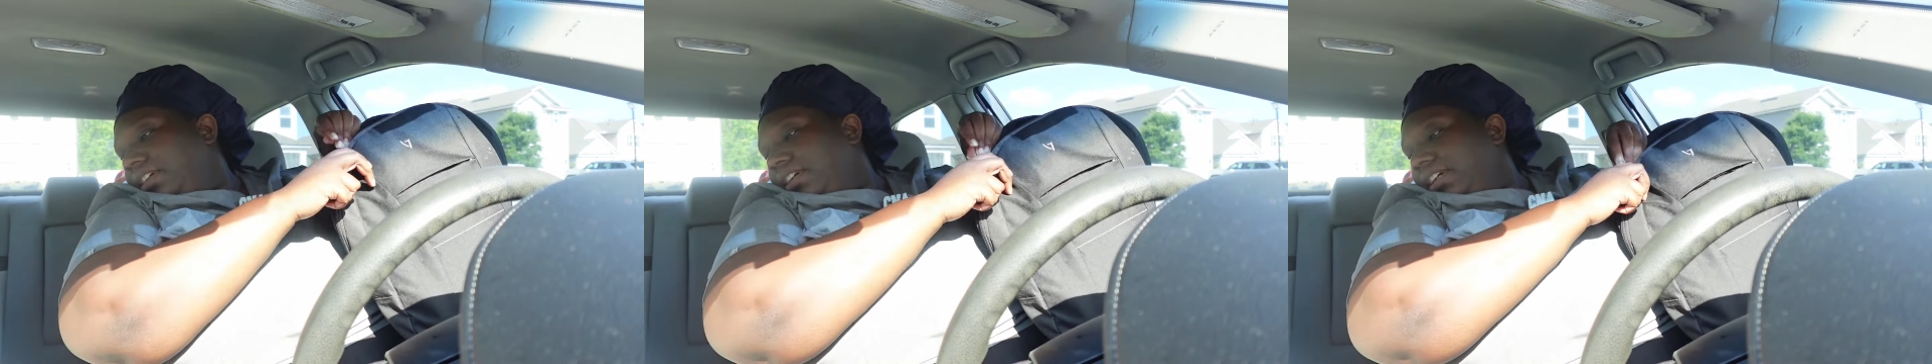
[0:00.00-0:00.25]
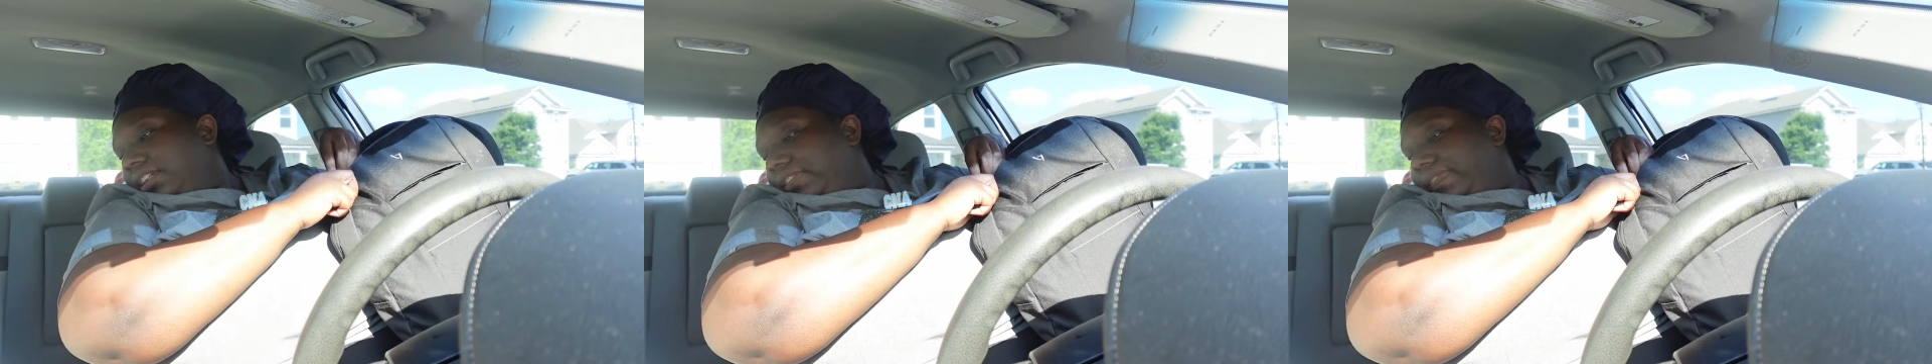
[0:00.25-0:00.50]

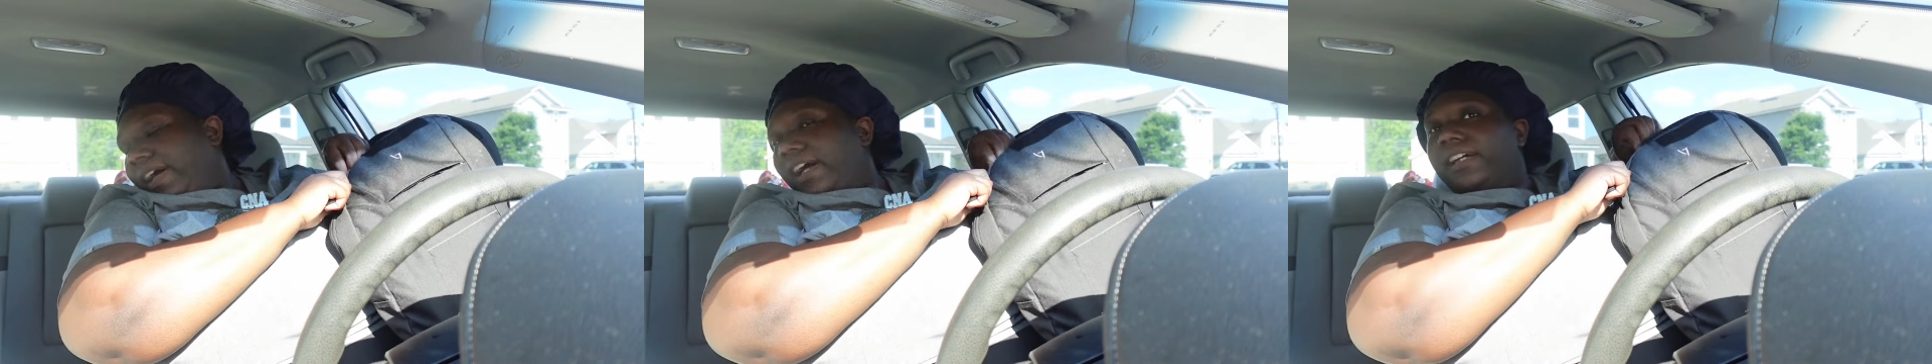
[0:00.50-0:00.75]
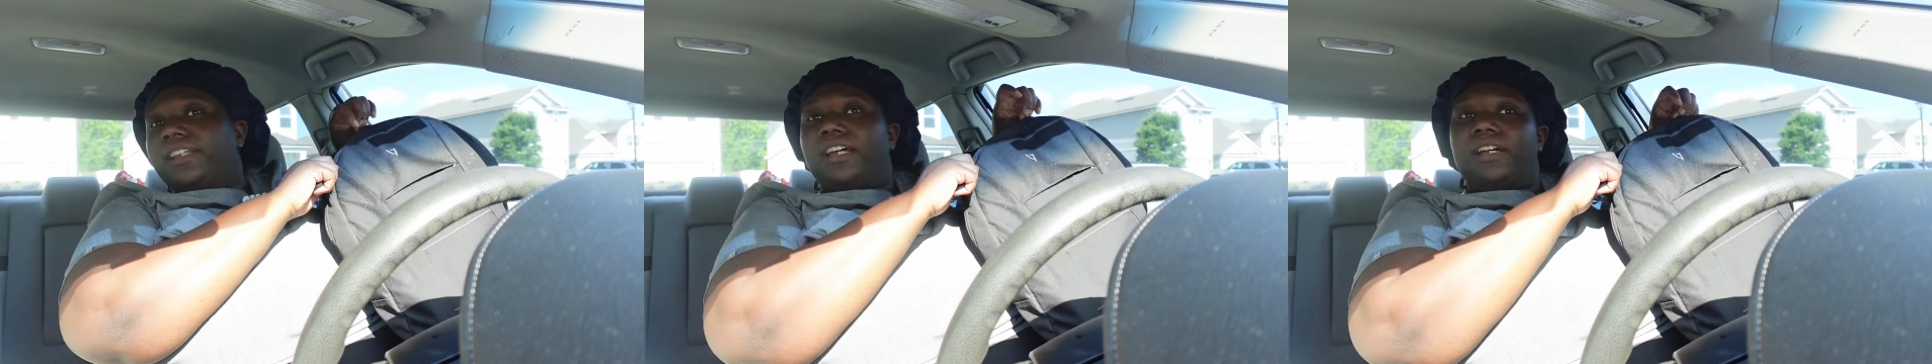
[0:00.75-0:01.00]

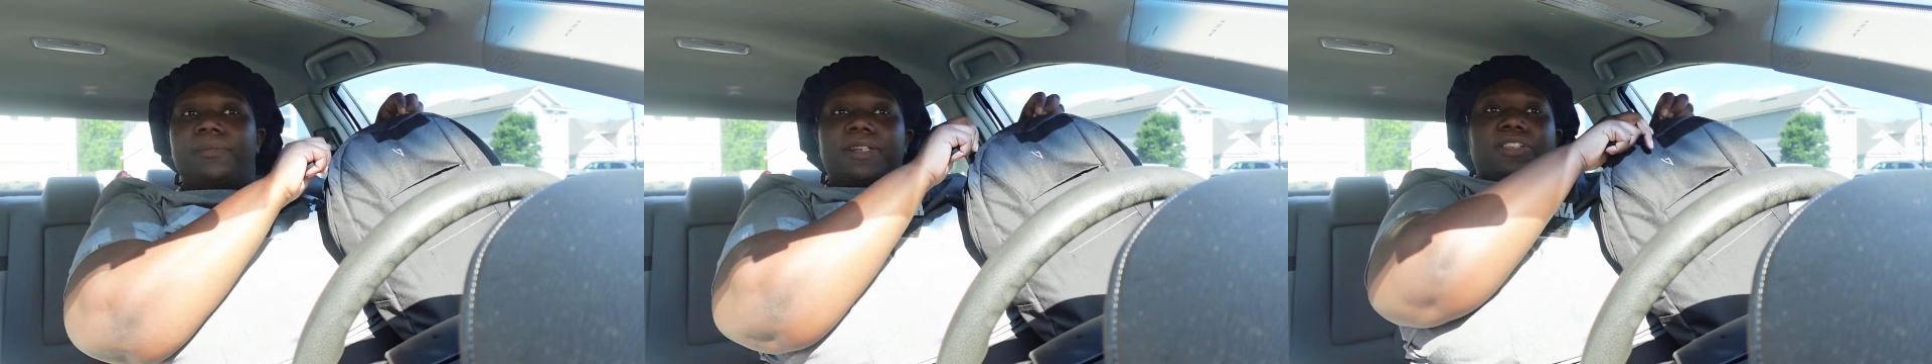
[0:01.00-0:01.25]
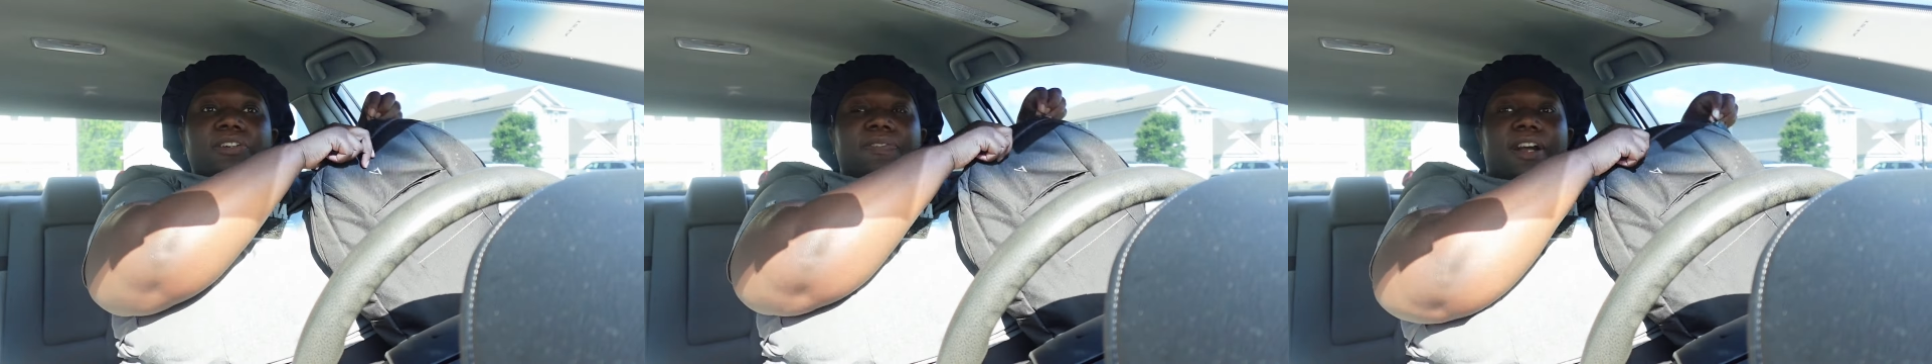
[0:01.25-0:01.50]

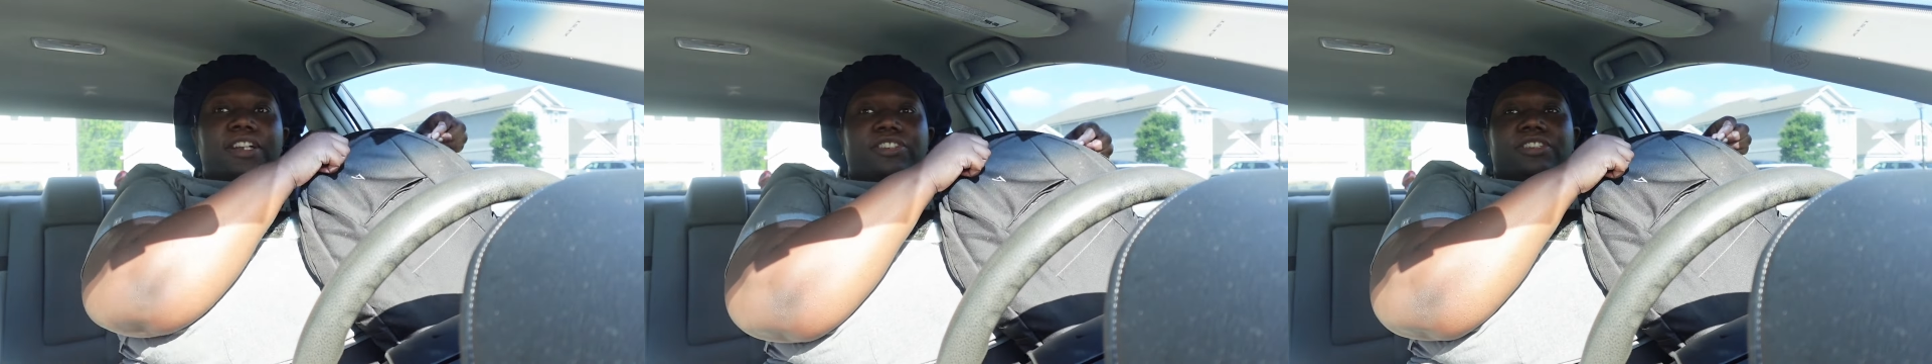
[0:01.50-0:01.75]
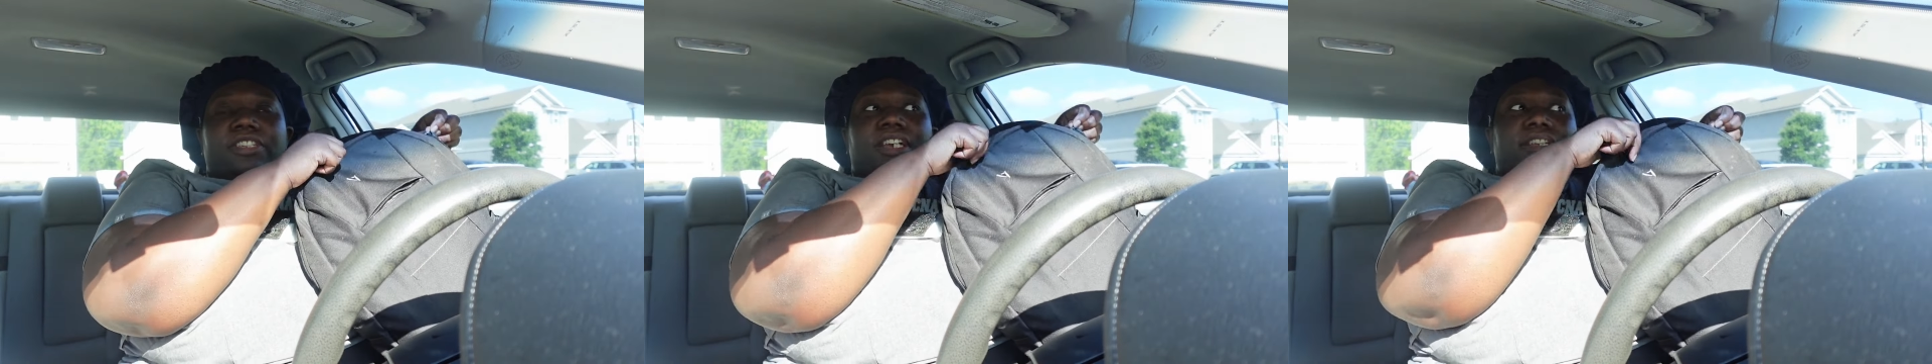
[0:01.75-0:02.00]
But so far
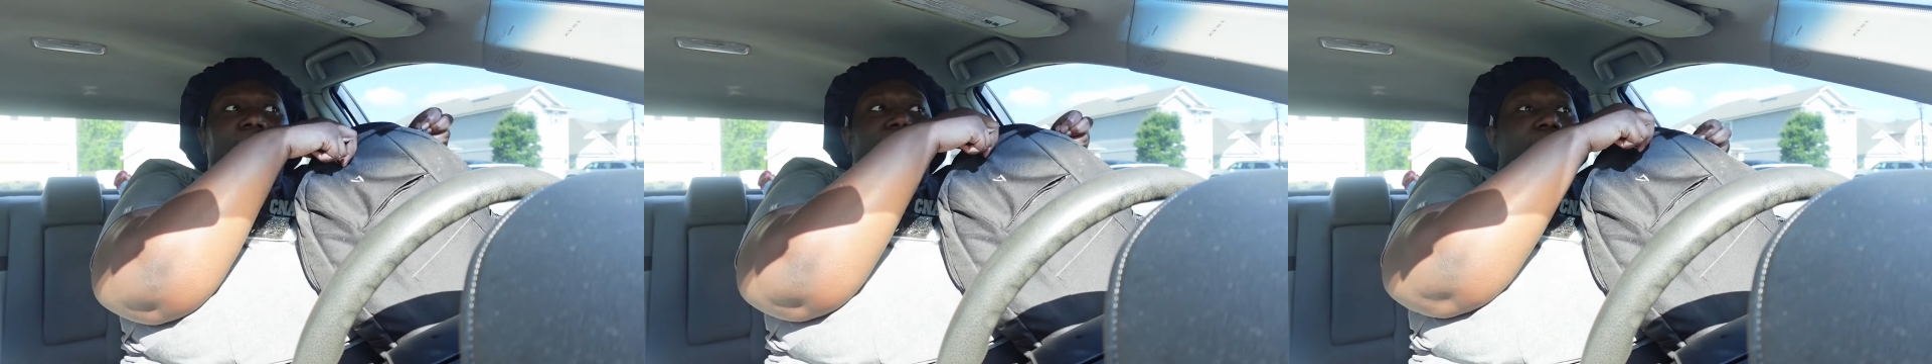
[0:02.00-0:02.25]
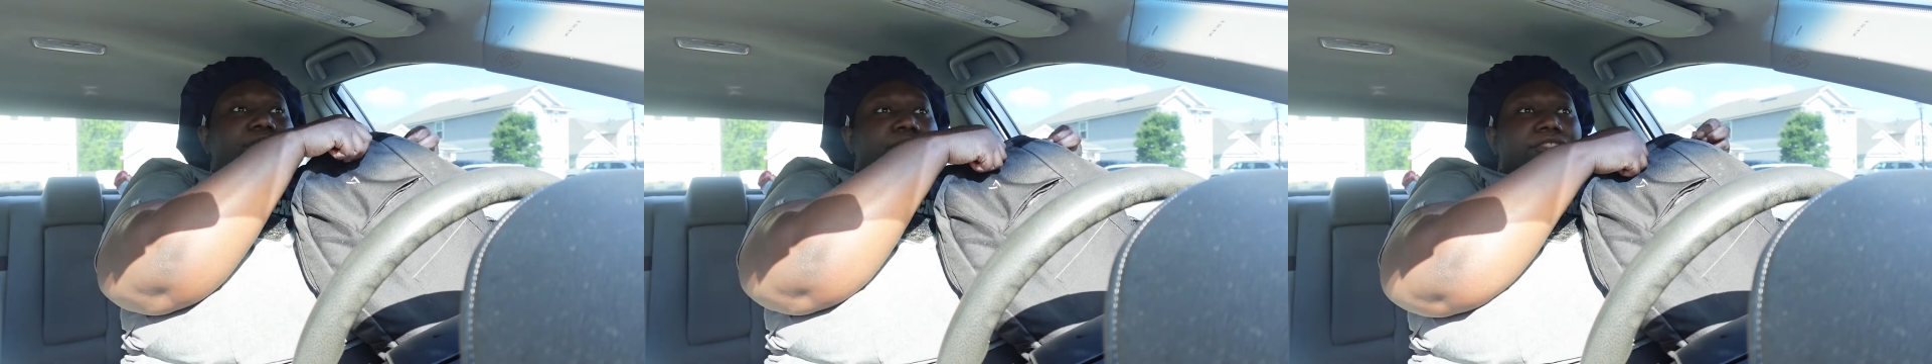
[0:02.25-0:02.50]
she's the easy
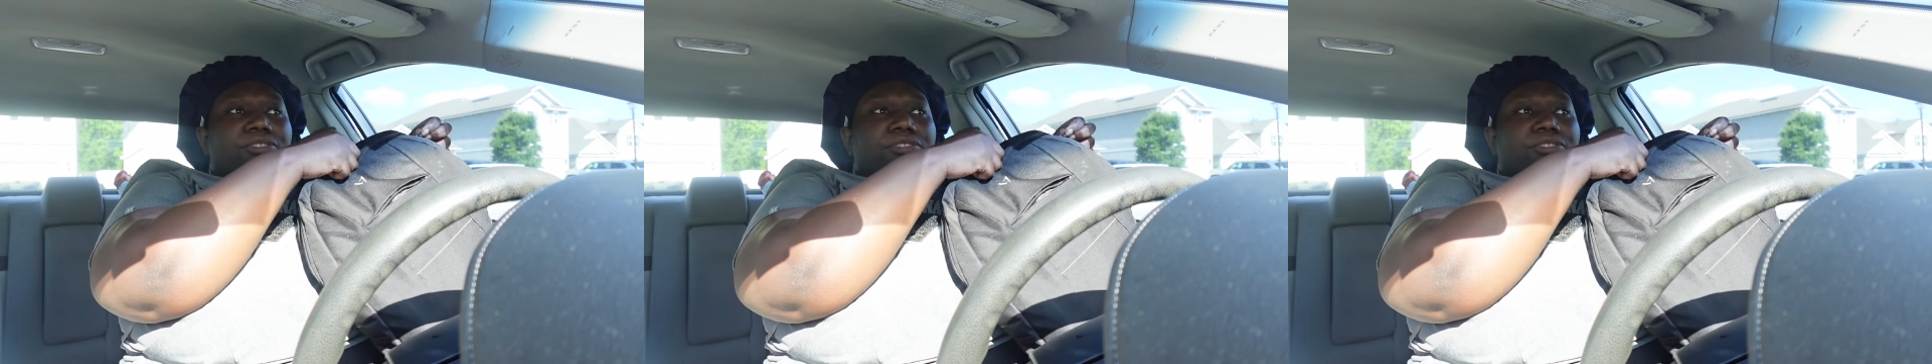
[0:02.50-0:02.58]
patient.